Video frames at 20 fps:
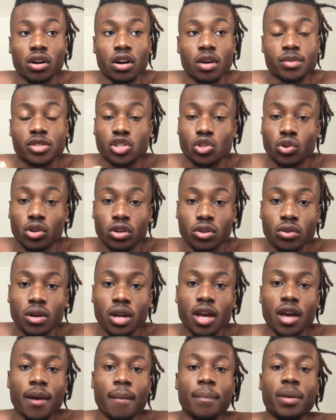soil,
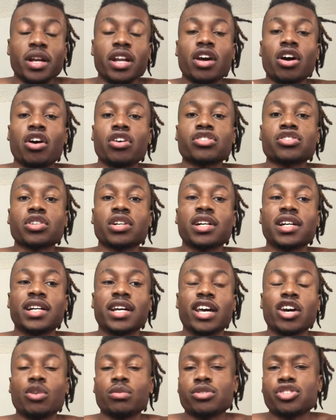but they're also going to
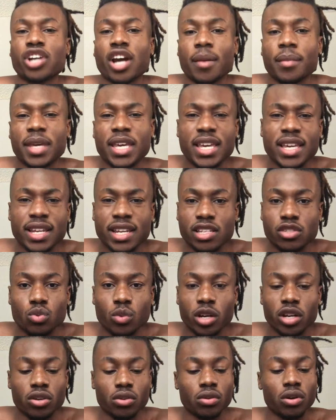help trap heat as well.